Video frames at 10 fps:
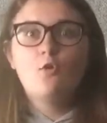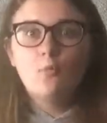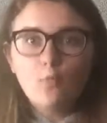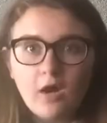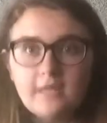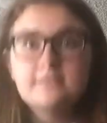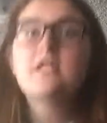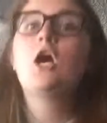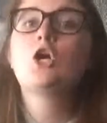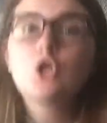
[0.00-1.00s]

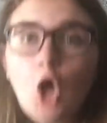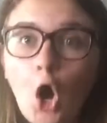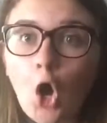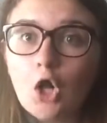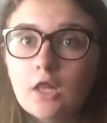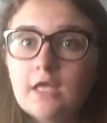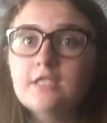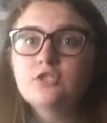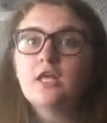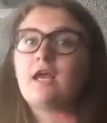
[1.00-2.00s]
was
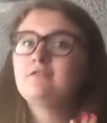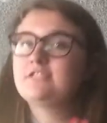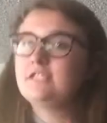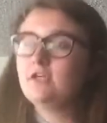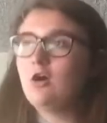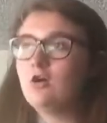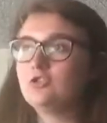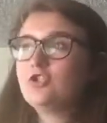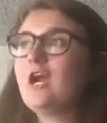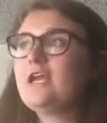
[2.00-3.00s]
college, like I was getting
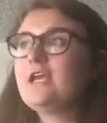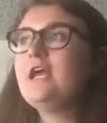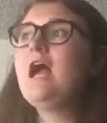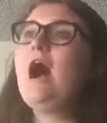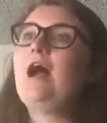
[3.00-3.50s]
college credit,